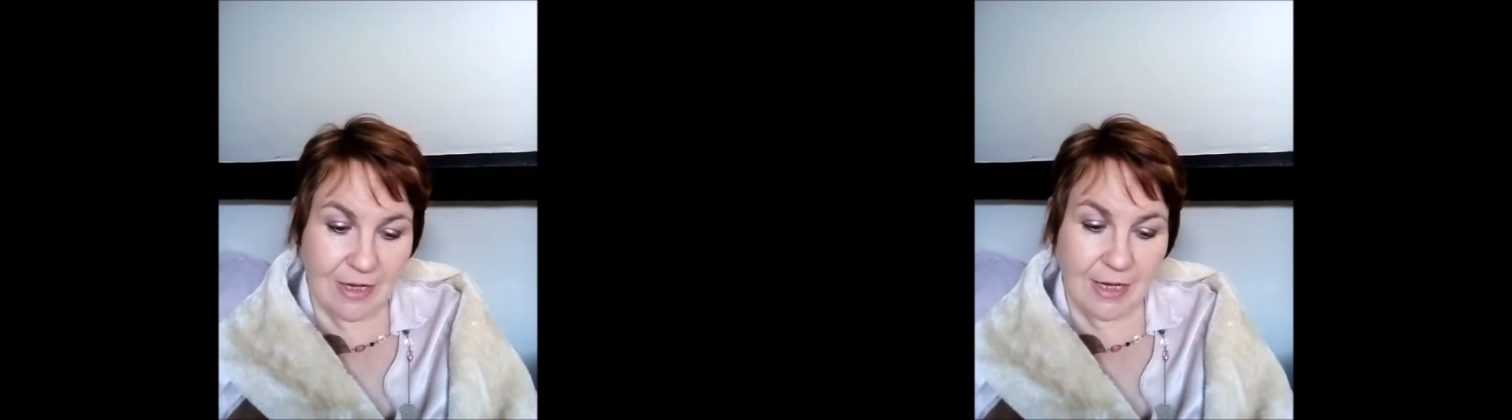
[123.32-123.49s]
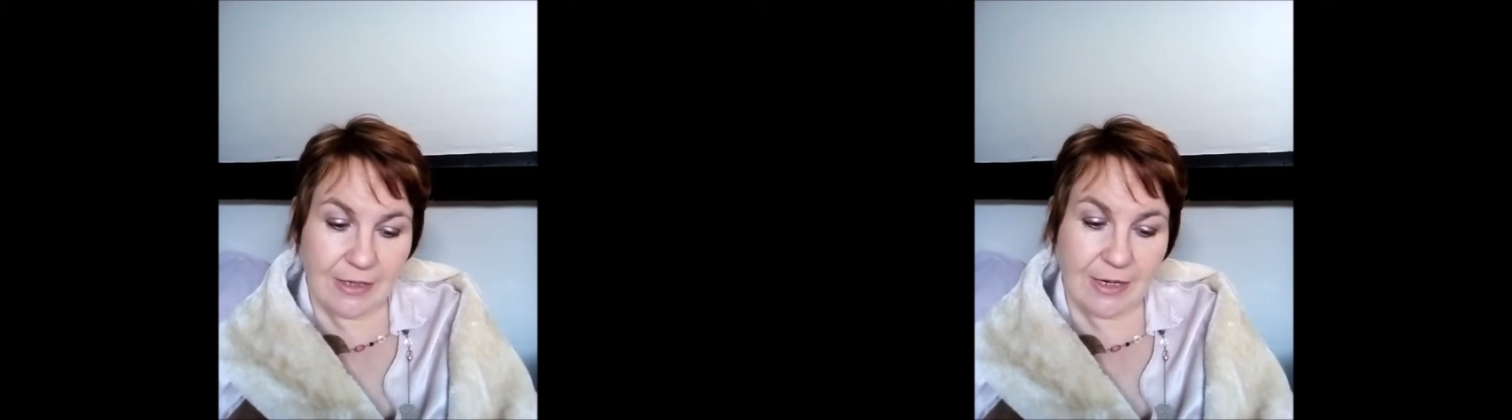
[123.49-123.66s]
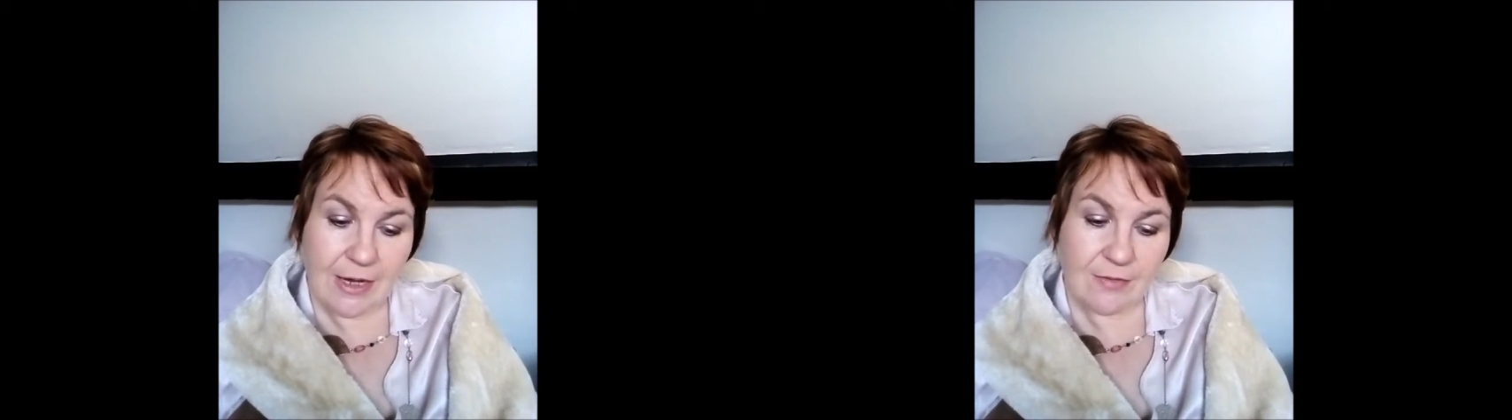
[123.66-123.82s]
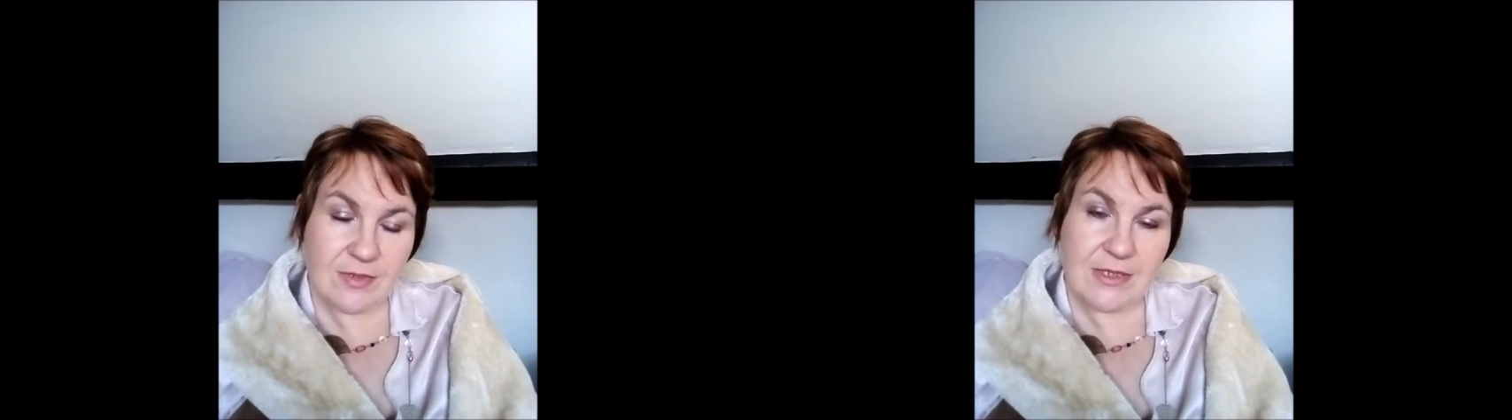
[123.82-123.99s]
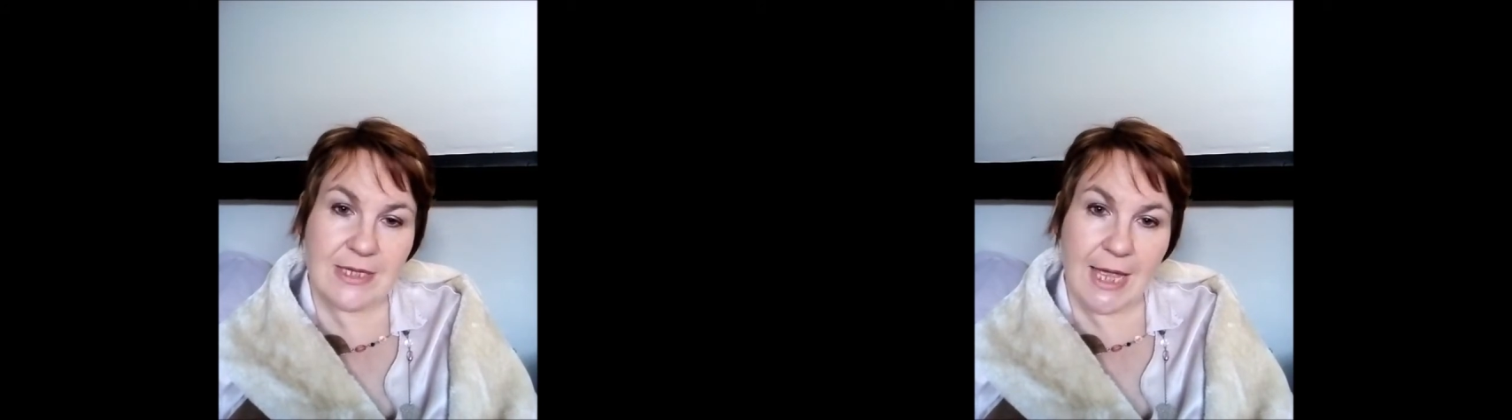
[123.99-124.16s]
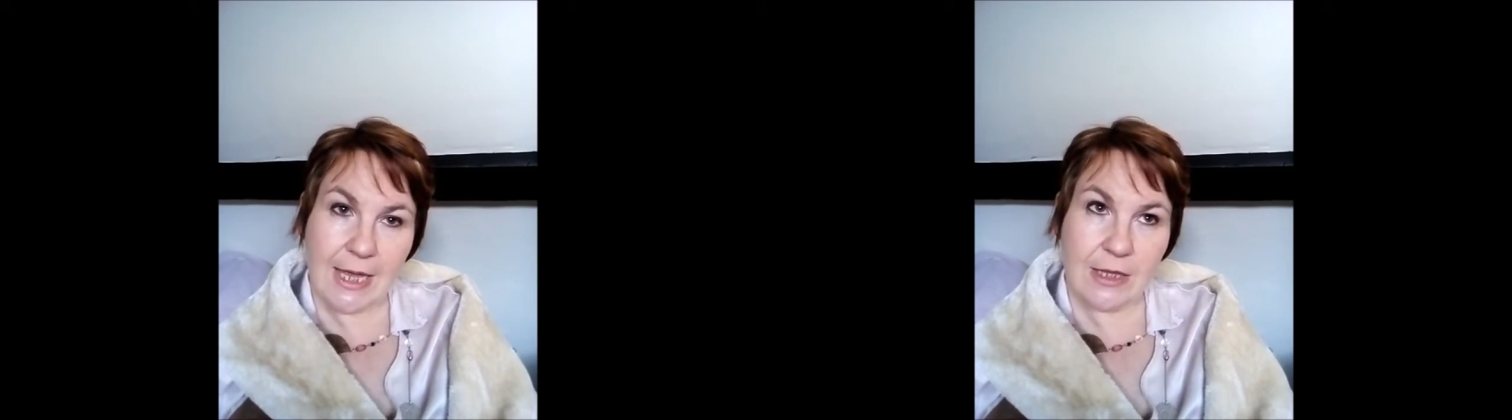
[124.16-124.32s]
And I have to
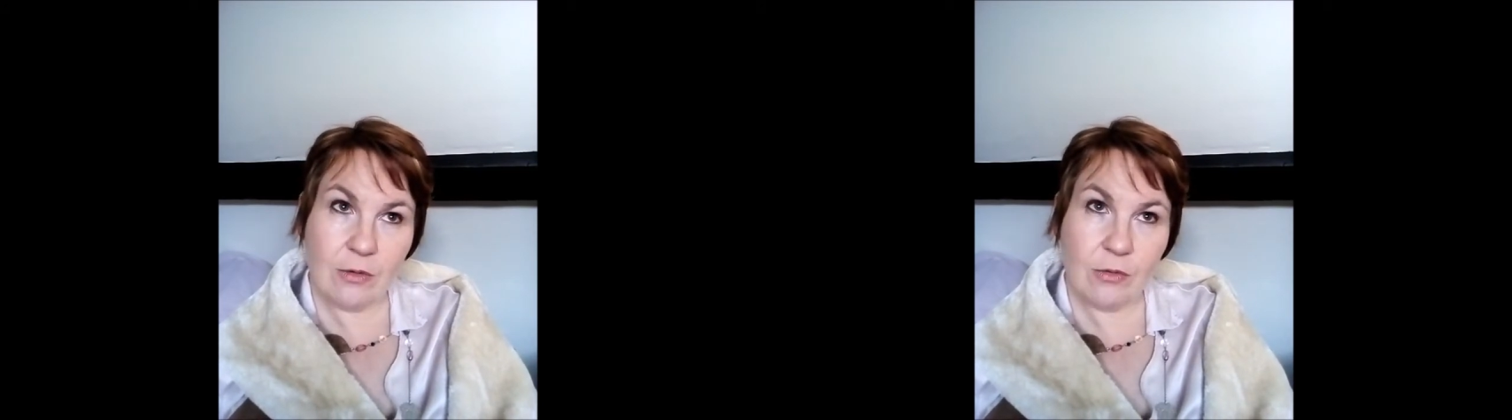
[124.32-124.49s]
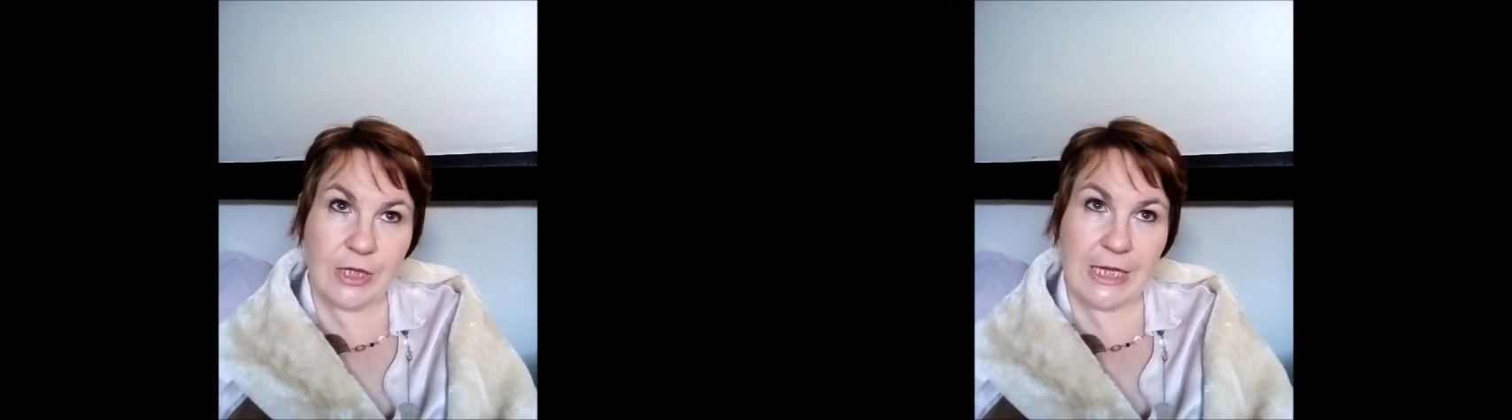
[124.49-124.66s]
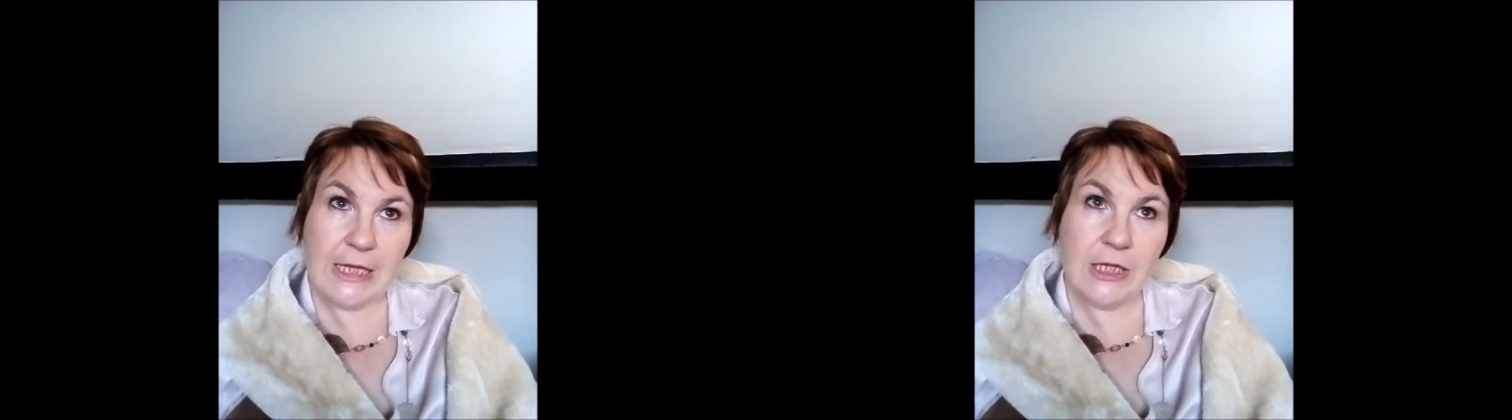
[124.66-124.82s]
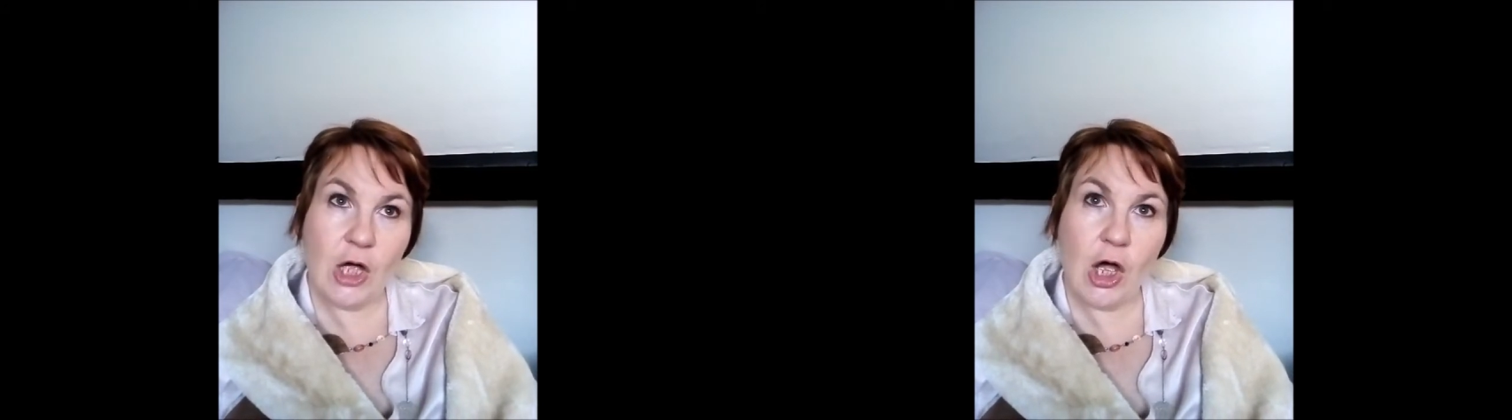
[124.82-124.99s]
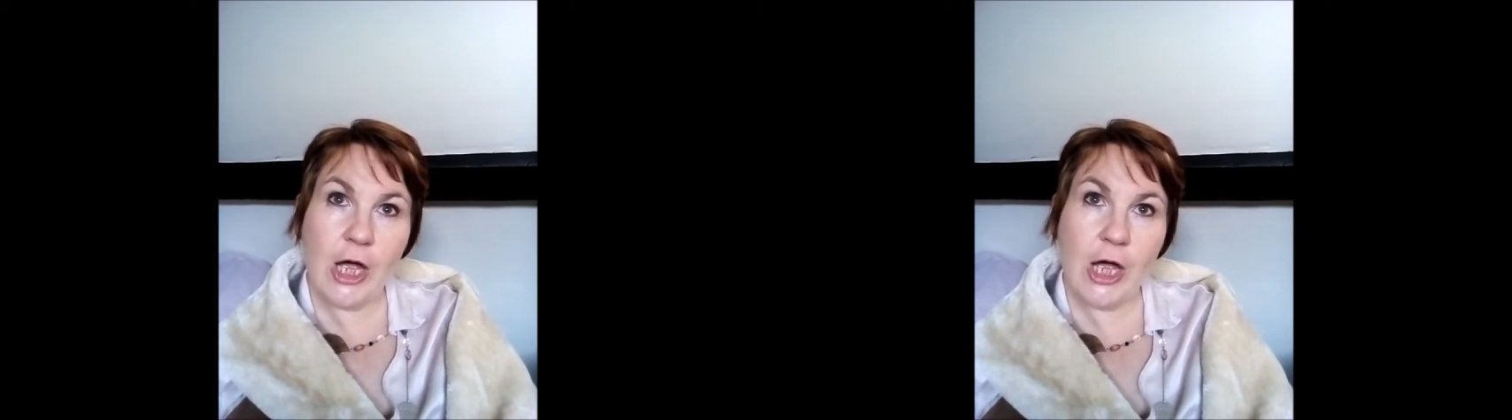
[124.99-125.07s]
say, the thing that